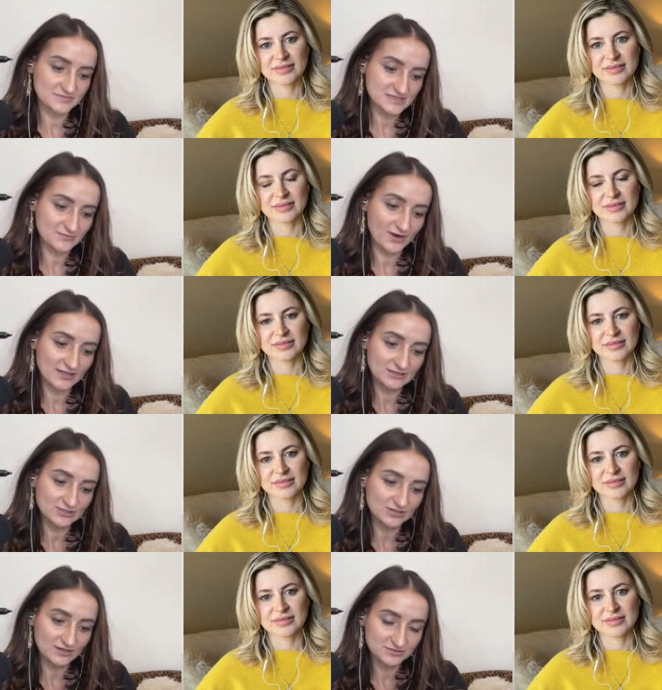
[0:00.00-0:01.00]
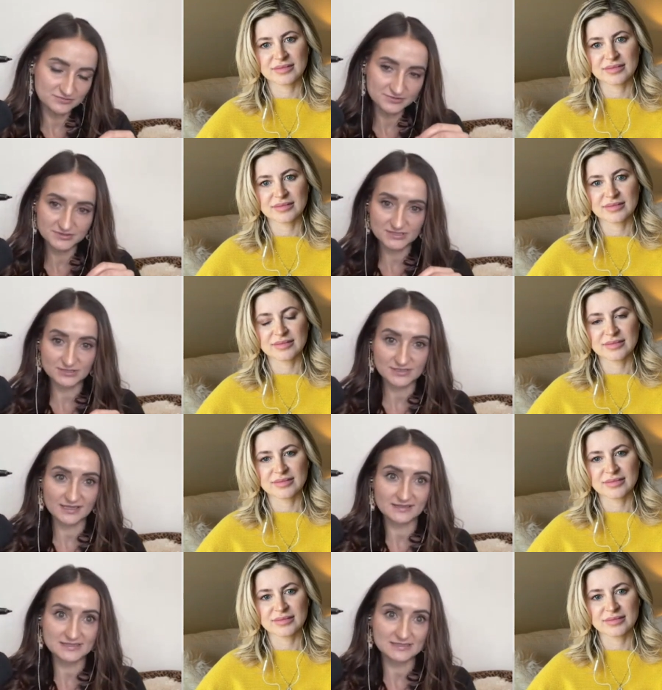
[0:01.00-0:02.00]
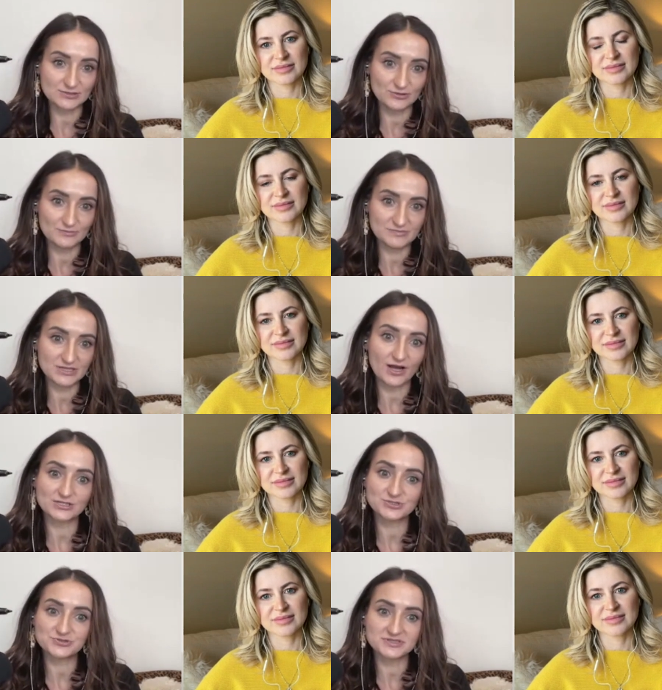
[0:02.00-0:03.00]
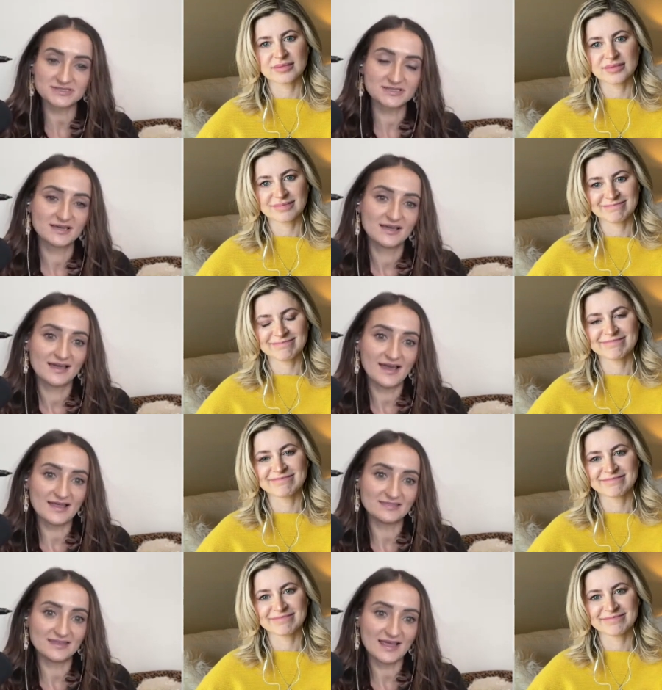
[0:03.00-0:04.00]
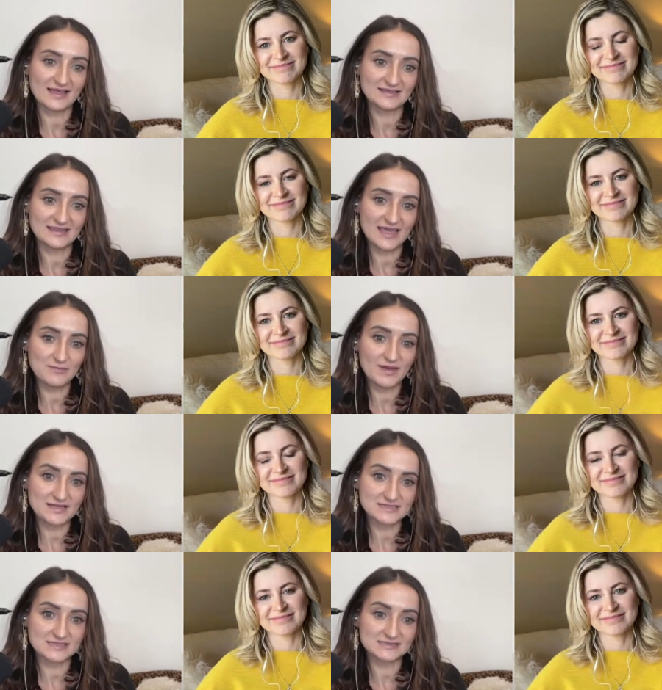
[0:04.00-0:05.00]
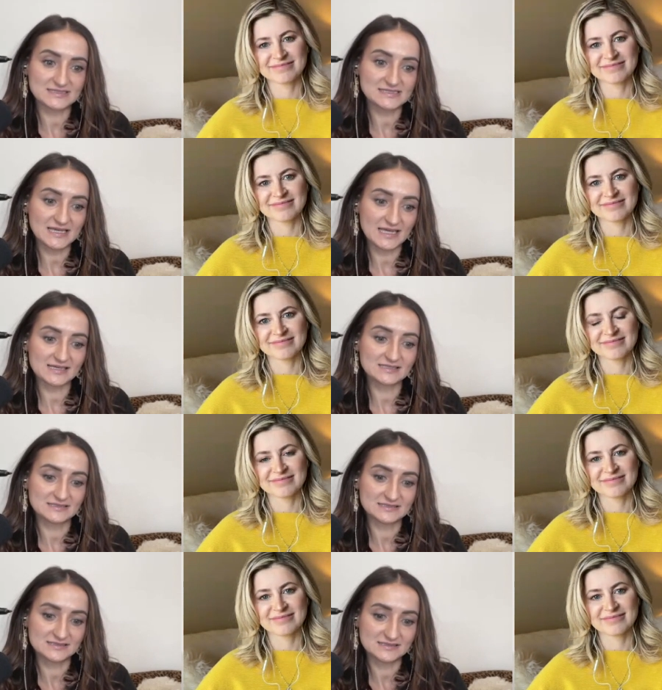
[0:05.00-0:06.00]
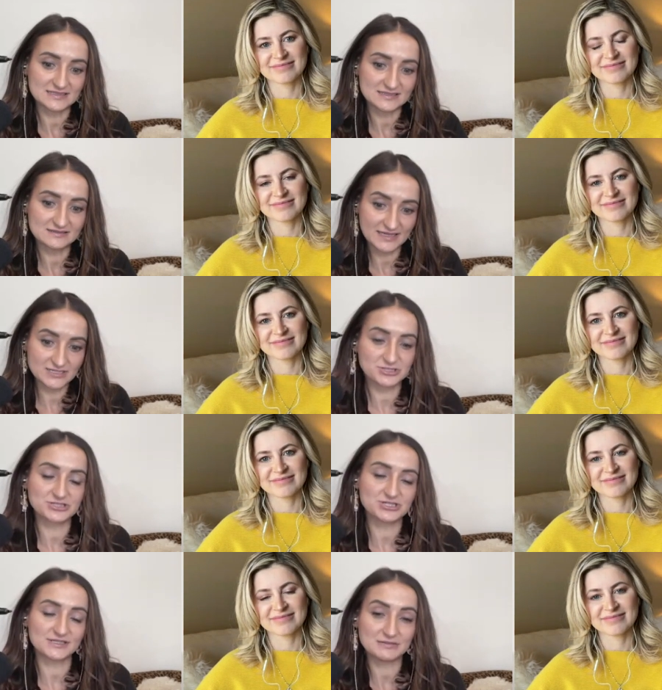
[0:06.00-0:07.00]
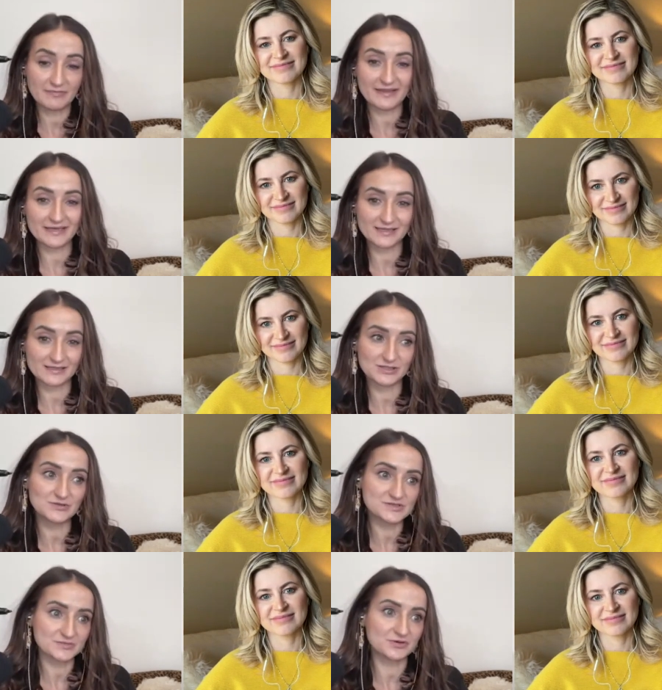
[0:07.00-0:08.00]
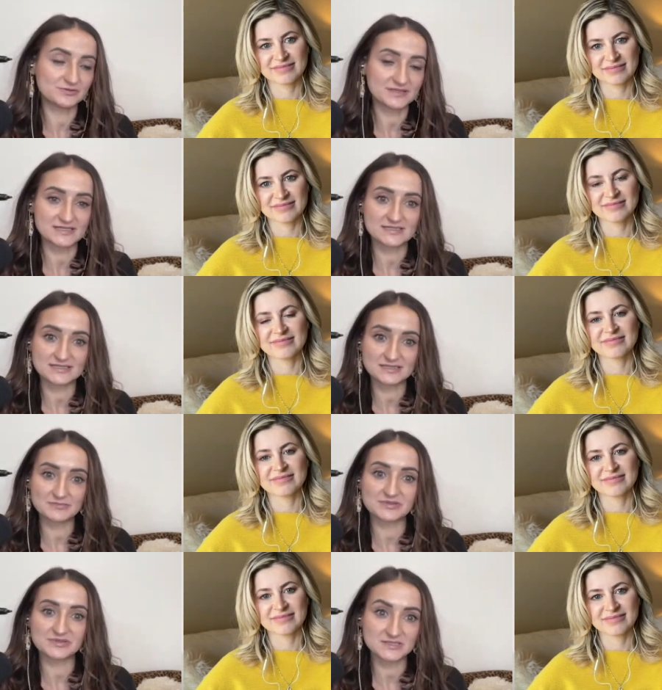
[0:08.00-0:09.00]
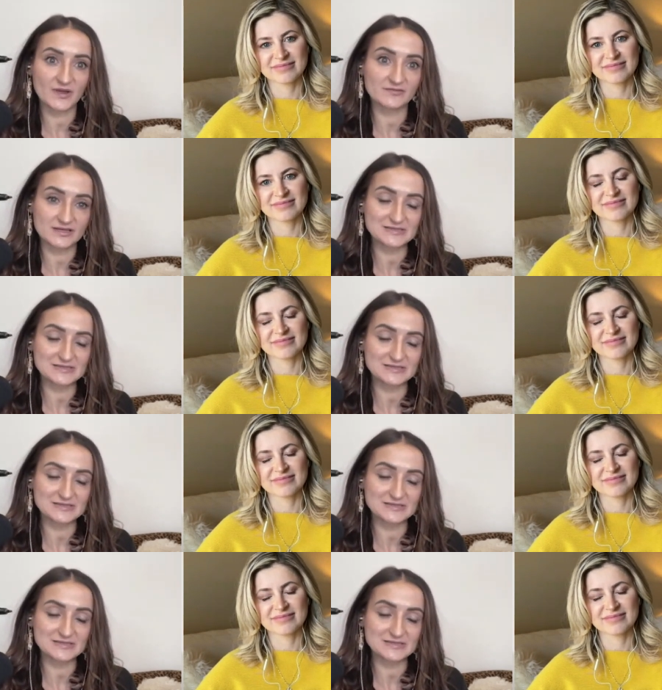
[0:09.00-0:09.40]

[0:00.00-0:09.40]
Speaker 1: somewhere, and look on the roots. They're like these little nodules, and and they basically take nitrogen and make it usable. That's the simplest way of